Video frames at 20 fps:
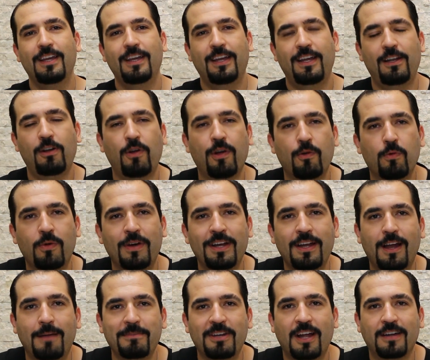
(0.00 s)
Hello
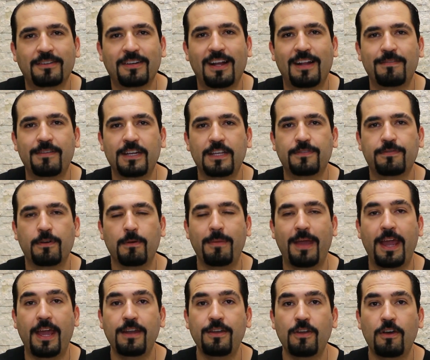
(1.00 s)
everyone, I'm Dr. Alvarez
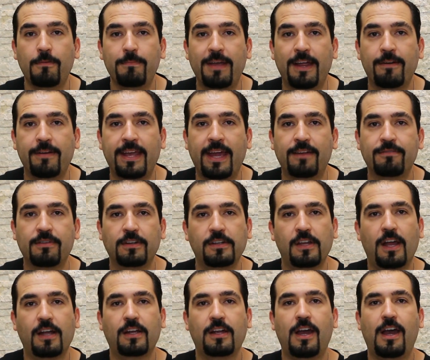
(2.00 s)
from
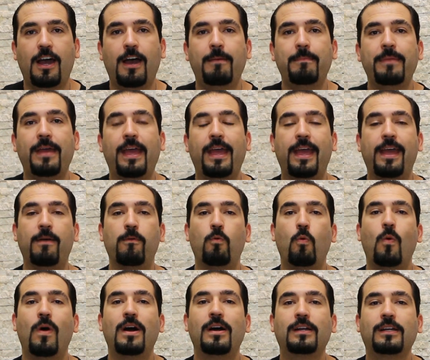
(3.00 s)
Endobariatric.com
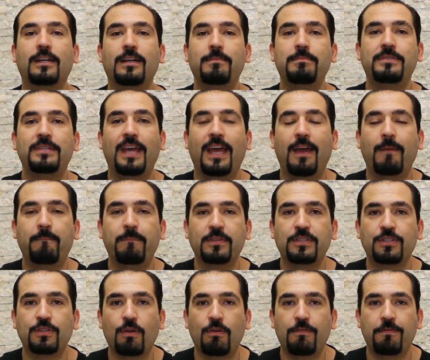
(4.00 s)
and welcome to
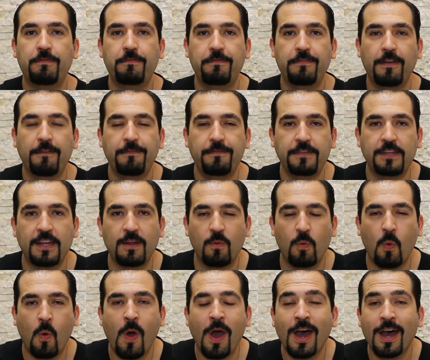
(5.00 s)
episode
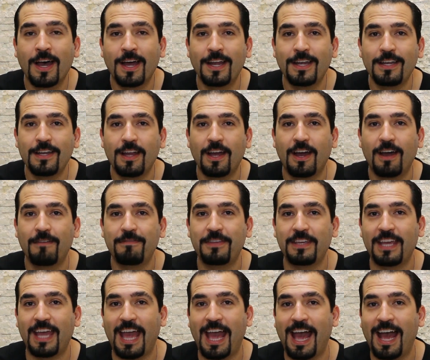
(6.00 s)
51 of
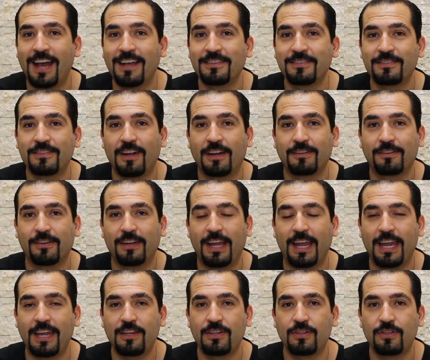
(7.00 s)
the Ask Dr.
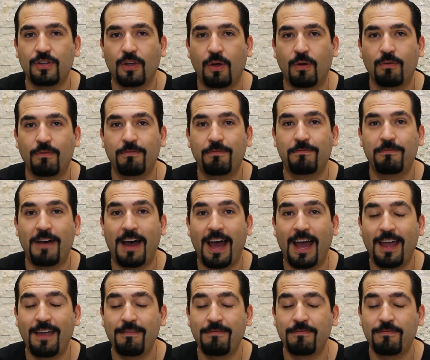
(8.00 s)
A show.
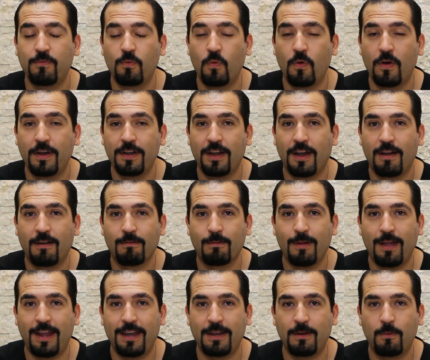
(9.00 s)
5-1
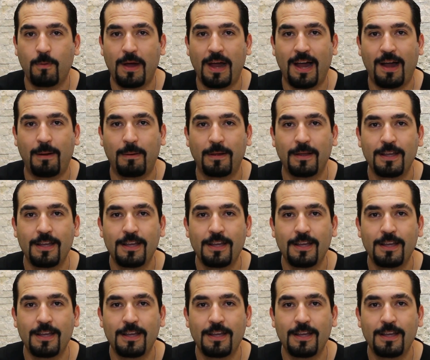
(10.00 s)
already, wow.